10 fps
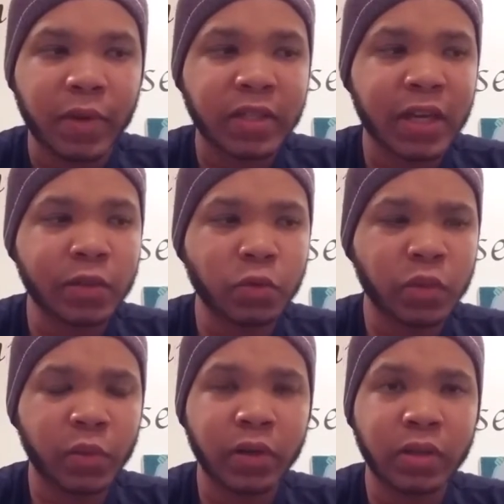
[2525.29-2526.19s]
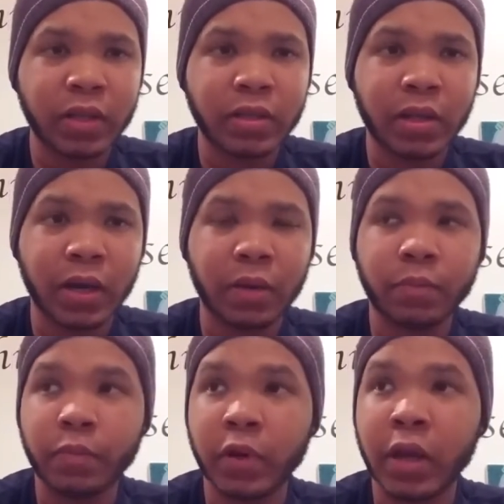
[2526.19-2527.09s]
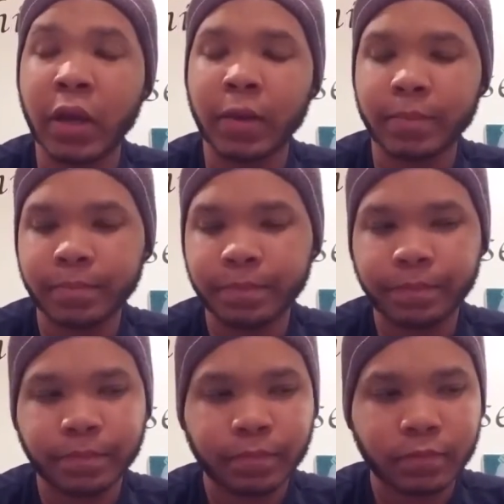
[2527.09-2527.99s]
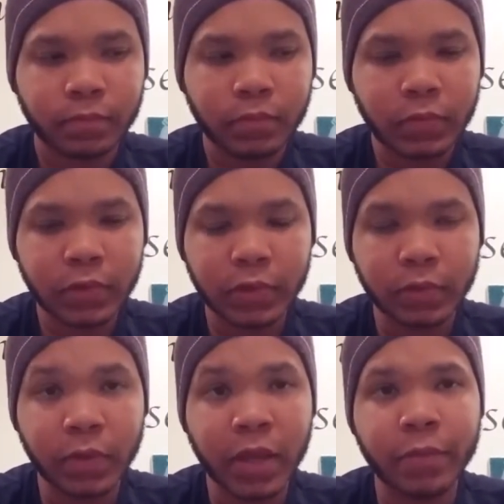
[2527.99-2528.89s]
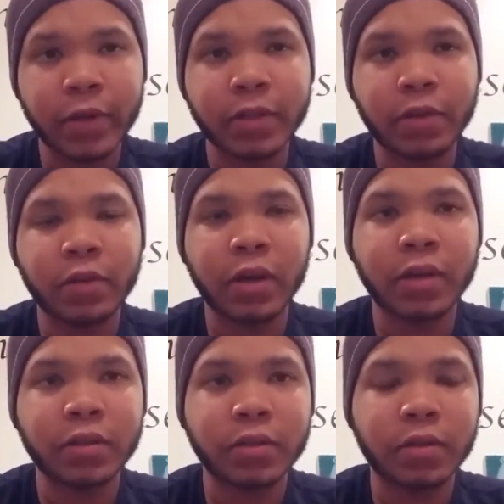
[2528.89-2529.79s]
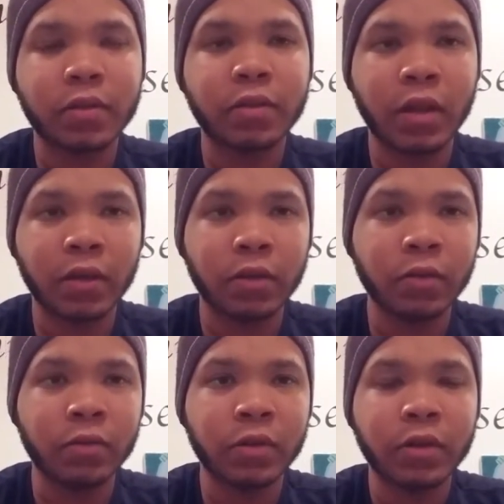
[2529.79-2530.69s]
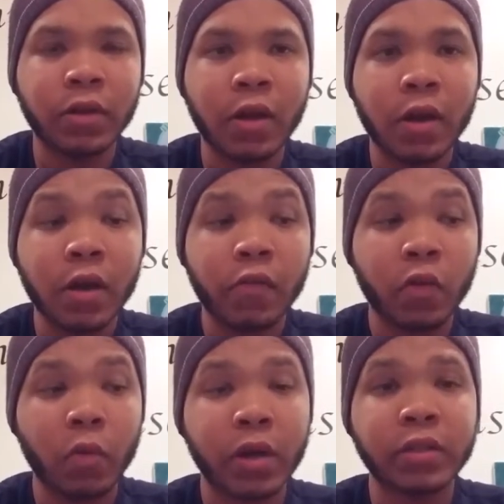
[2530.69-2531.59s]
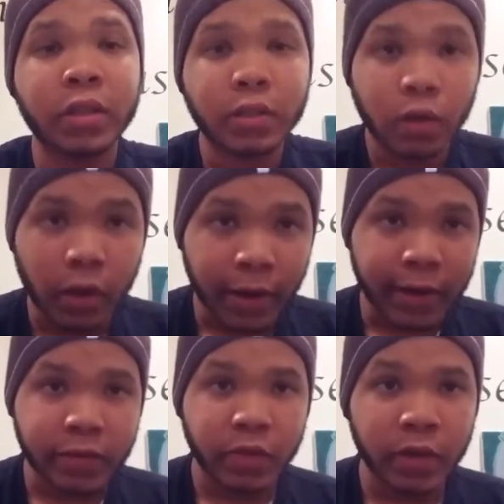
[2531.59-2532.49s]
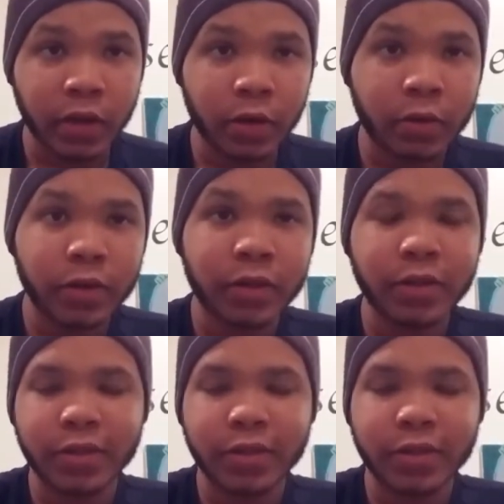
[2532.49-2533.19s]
My schedule is weird this time, but hey, with that being said, you guys, thank you for watching this long-ass video.